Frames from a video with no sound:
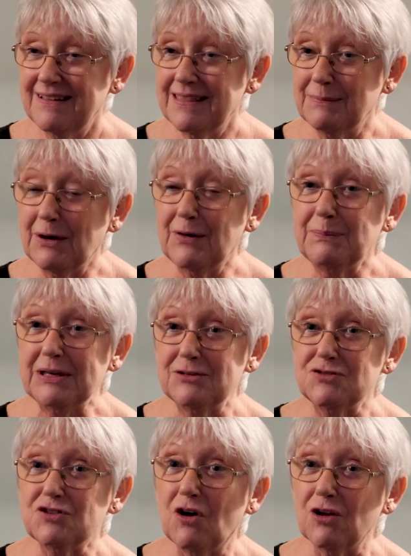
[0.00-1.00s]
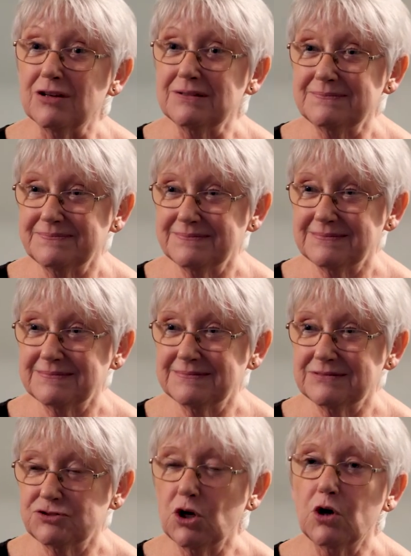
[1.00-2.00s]
They might have been a doll,
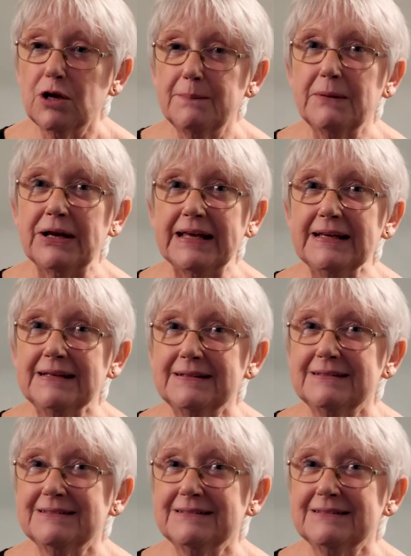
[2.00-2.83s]
chocolate money,